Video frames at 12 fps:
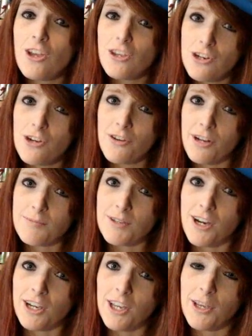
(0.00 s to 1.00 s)
you know what I'm
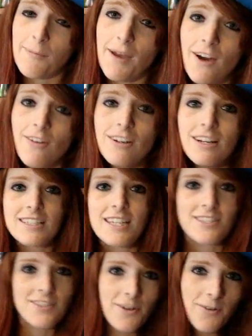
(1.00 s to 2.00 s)
talking about.
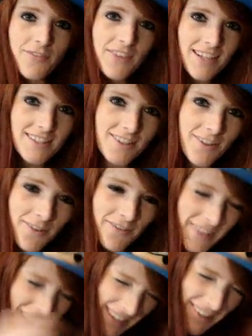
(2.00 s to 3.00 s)
Get a load
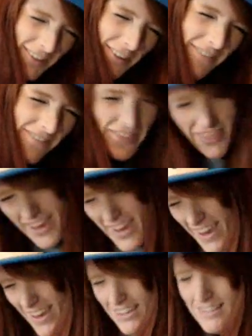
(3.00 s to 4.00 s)
of
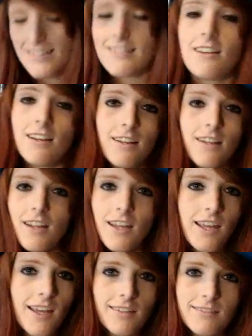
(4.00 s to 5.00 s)
this!
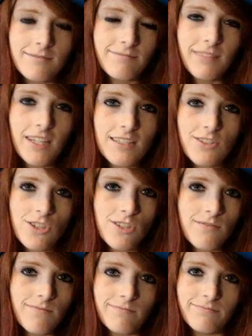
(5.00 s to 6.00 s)
And
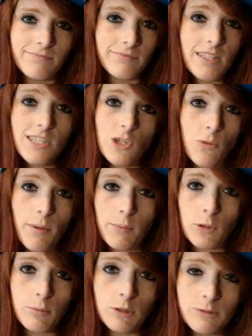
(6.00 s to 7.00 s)
it's so
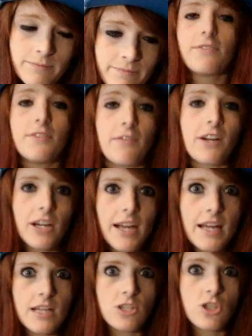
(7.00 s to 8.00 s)
memorable. At the very
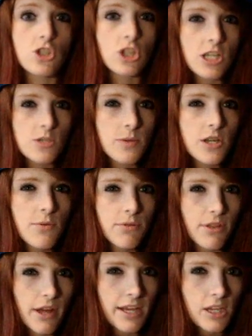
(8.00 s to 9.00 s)
end, just when you
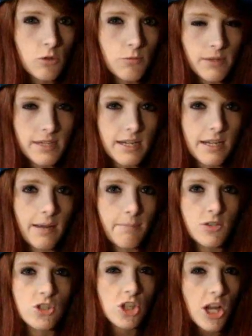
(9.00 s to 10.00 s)
thought you beat
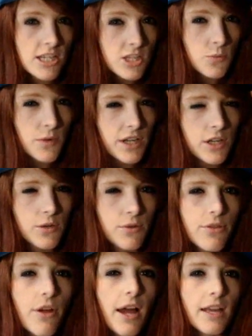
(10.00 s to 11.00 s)
him, just when you
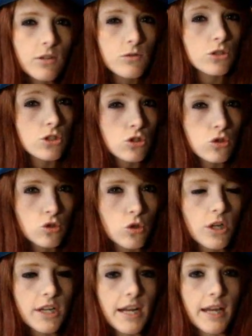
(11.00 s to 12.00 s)
thought you
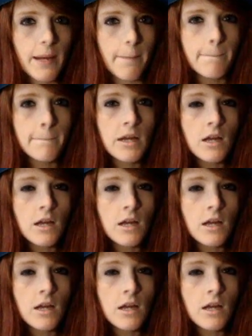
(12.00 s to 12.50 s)
destroyed him,